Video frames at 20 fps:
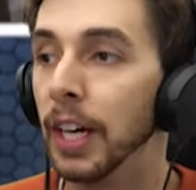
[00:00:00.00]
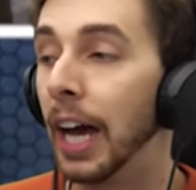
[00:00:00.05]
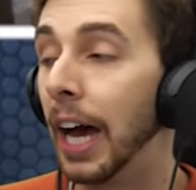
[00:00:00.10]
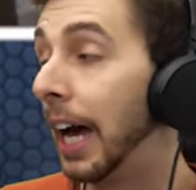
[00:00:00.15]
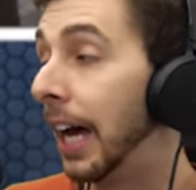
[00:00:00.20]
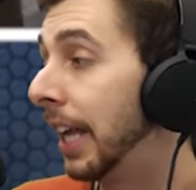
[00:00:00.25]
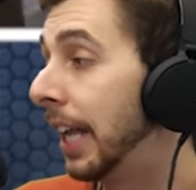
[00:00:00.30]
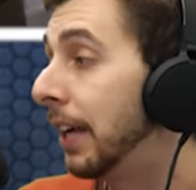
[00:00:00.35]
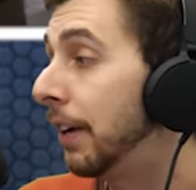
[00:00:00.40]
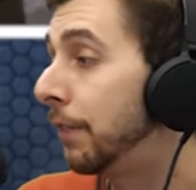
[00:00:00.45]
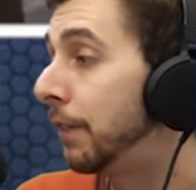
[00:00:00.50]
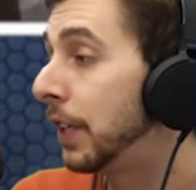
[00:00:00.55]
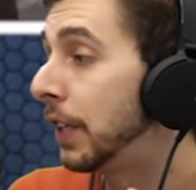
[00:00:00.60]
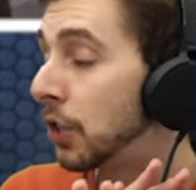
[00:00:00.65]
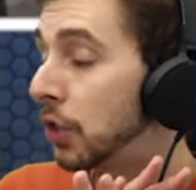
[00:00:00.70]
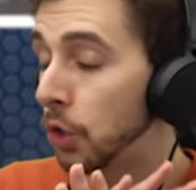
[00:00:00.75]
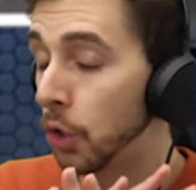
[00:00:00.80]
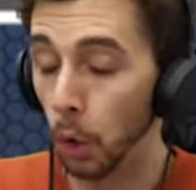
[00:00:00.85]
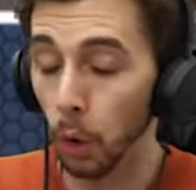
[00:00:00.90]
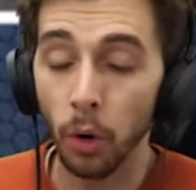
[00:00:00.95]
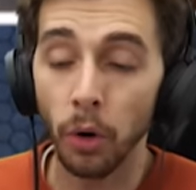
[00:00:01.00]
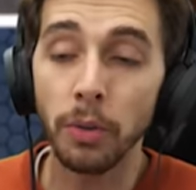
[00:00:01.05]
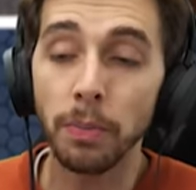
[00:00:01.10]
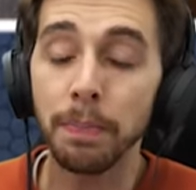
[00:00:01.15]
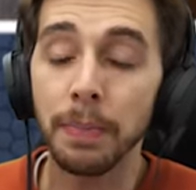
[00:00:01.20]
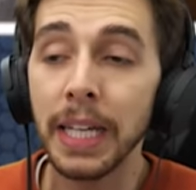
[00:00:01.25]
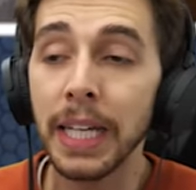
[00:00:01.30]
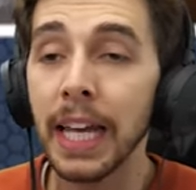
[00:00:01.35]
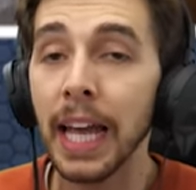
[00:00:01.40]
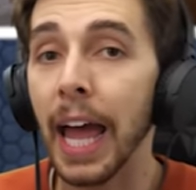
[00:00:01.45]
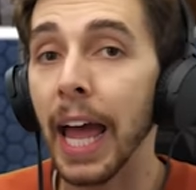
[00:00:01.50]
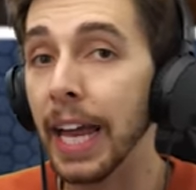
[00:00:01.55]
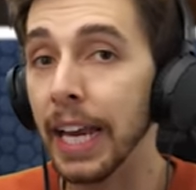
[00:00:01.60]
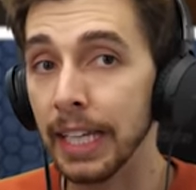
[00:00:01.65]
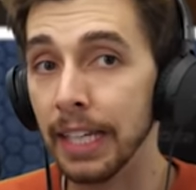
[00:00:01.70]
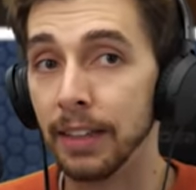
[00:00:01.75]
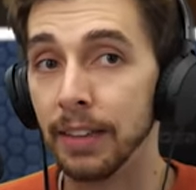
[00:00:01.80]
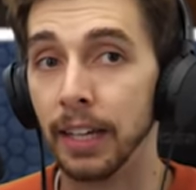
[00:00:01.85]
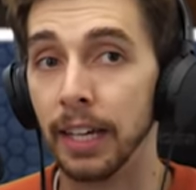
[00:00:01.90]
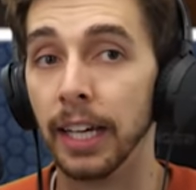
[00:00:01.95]
And if it's taught me
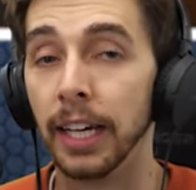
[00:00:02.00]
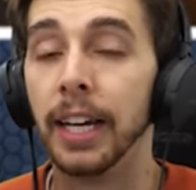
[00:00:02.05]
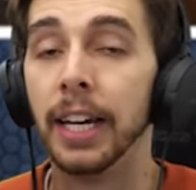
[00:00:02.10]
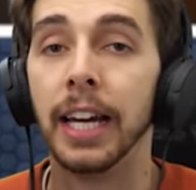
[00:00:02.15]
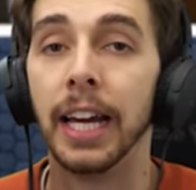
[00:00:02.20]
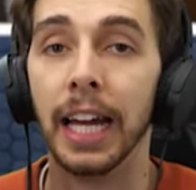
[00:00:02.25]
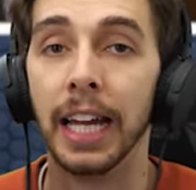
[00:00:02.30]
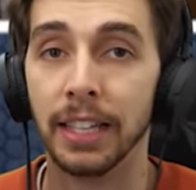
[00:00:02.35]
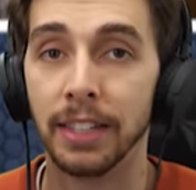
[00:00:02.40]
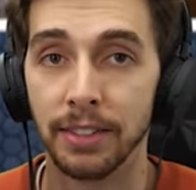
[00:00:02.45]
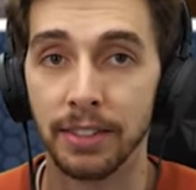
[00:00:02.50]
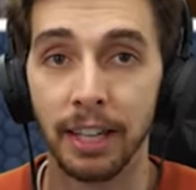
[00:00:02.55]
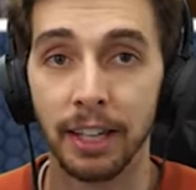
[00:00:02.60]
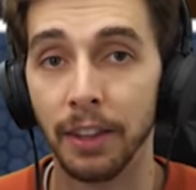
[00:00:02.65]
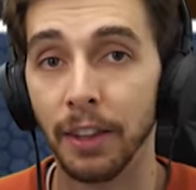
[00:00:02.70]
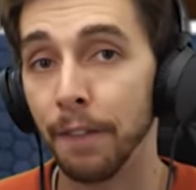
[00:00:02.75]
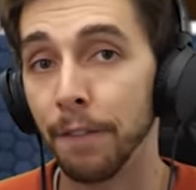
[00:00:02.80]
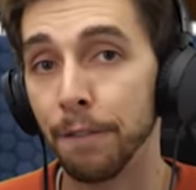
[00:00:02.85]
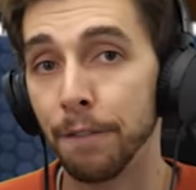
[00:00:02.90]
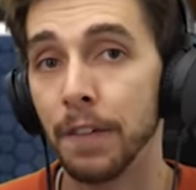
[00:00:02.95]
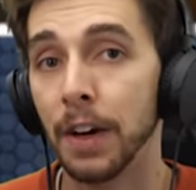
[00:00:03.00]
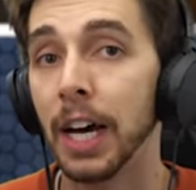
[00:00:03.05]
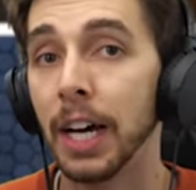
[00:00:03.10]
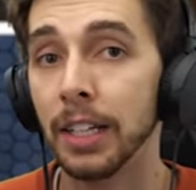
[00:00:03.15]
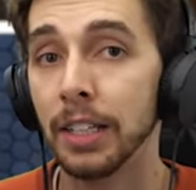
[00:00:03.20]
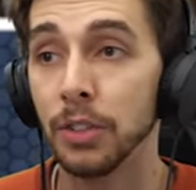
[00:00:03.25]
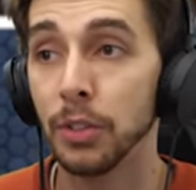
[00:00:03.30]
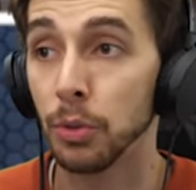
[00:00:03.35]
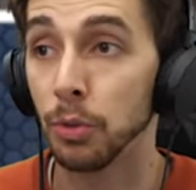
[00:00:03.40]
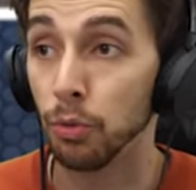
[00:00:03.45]
anything, it's that the fans